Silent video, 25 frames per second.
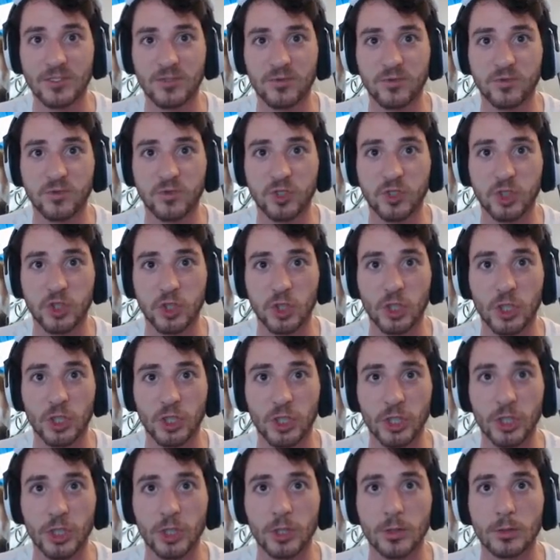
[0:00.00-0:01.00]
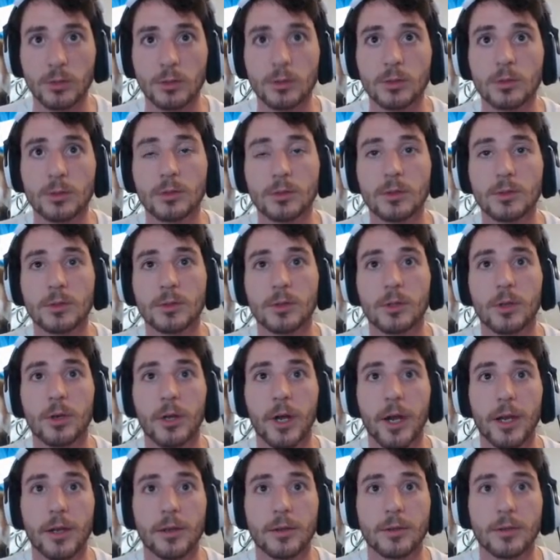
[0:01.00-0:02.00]
Suck it.
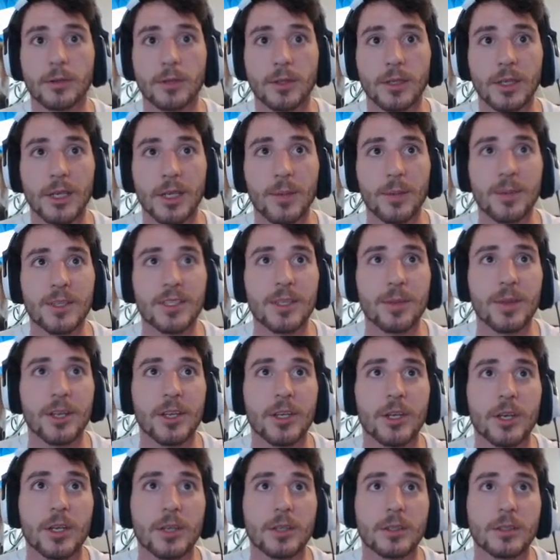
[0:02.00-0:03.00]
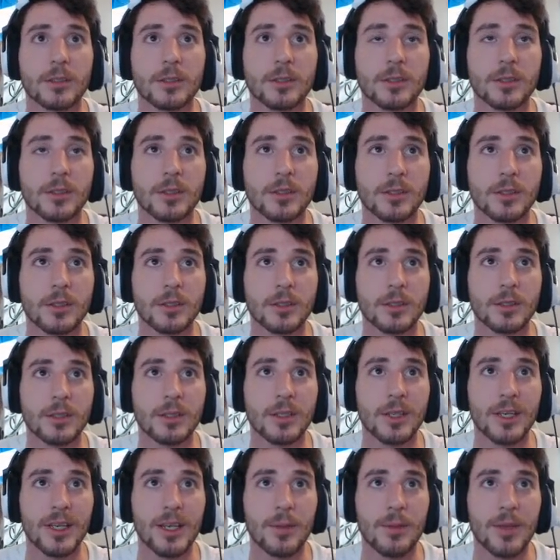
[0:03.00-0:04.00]
Alright. Give me something good.
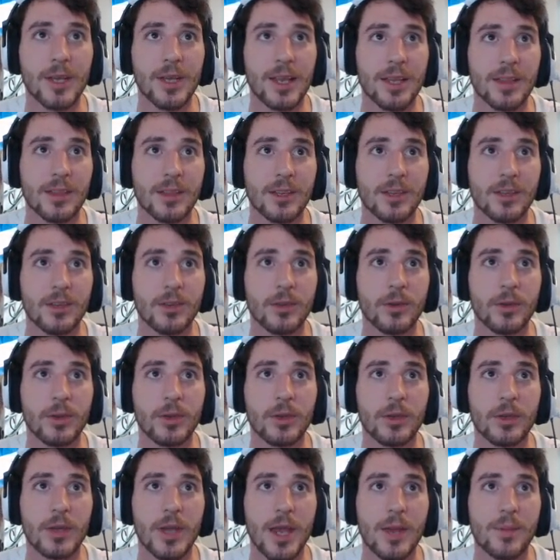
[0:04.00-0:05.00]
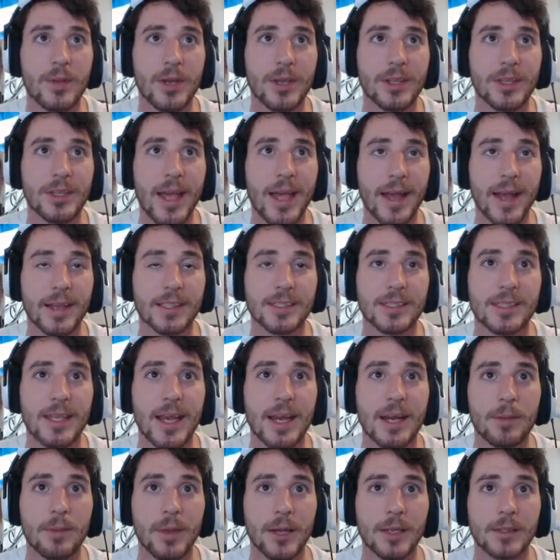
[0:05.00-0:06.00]
You didn't give me anything. You gave me text
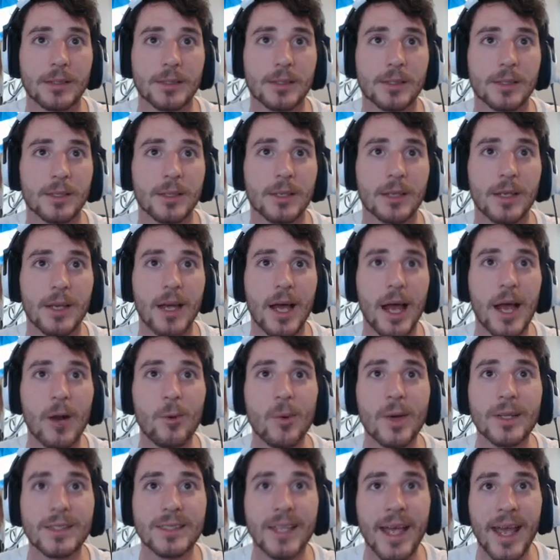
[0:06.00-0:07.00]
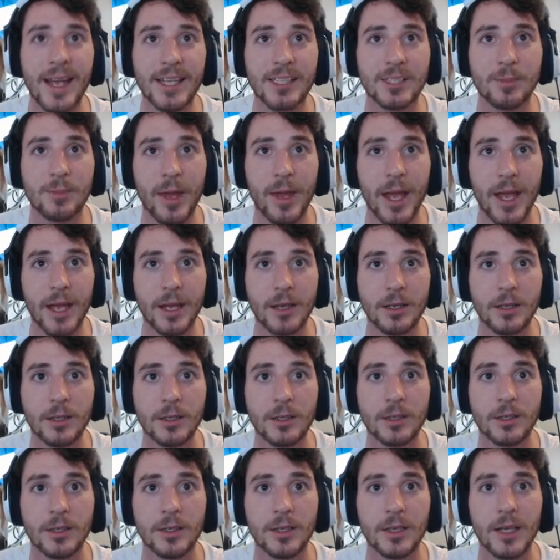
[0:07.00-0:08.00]
database. I don't want text, man.
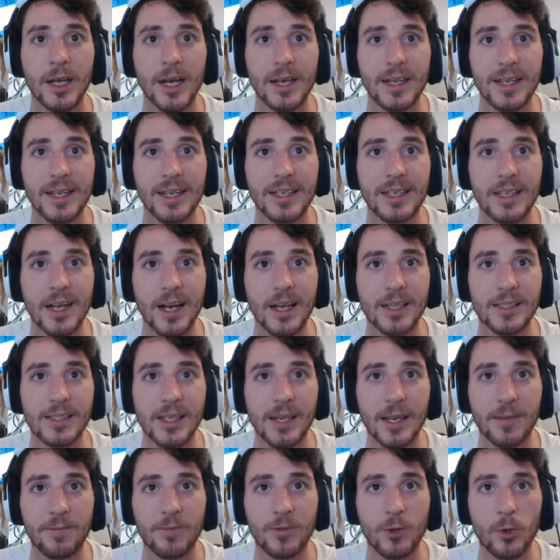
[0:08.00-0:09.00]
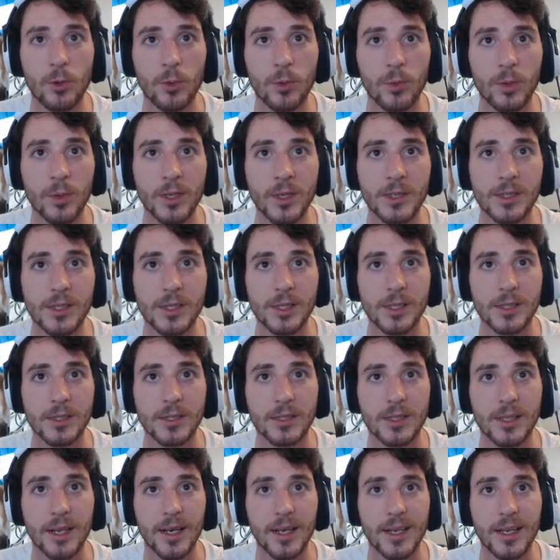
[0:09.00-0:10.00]
I need guns. I need fuel. What is
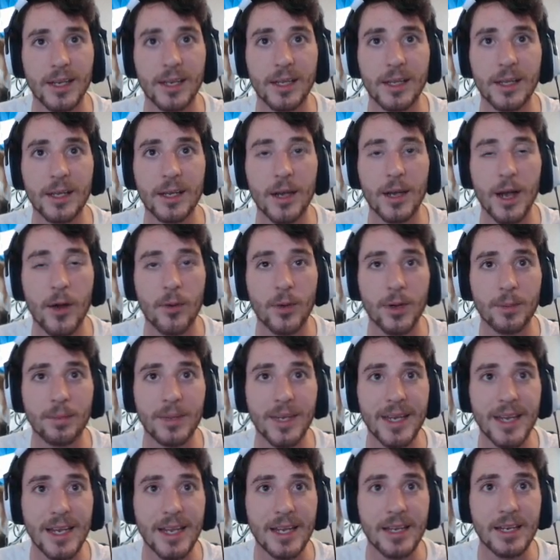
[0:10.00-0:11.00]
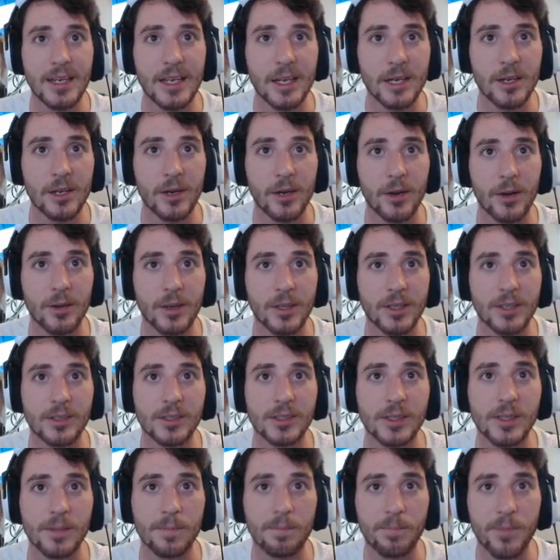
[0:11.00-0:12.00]
this? Can I get in there? I want to be in here.
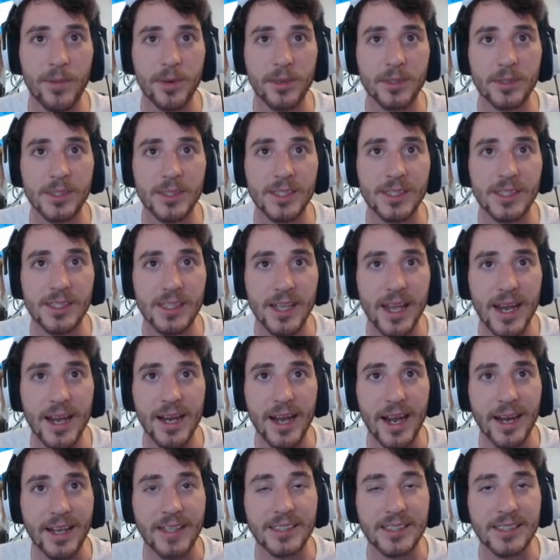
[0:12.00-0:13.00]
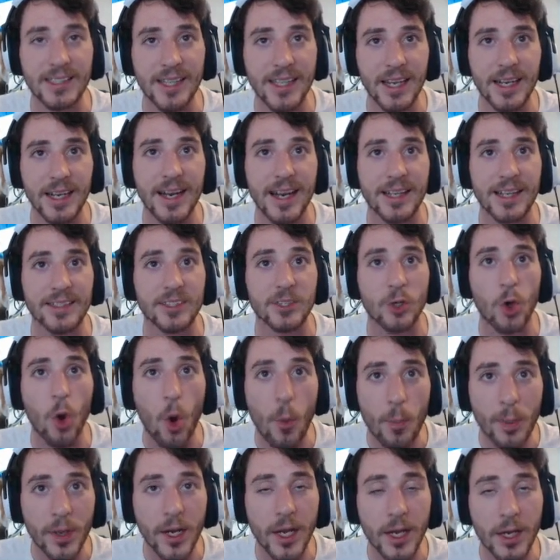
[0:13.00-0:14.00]
There's this thing. I can see it. It has an
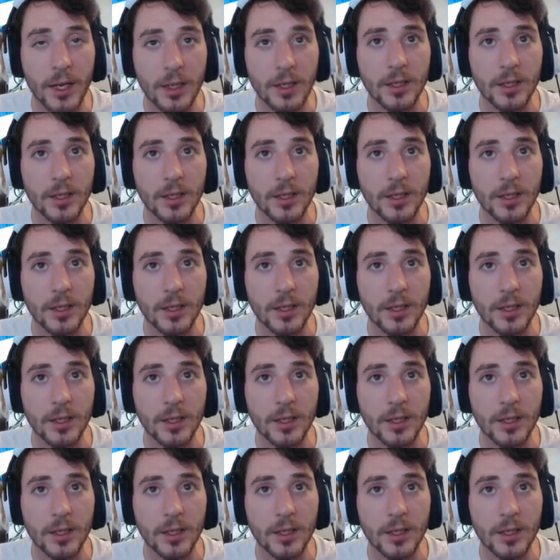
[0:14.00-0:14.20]
opening.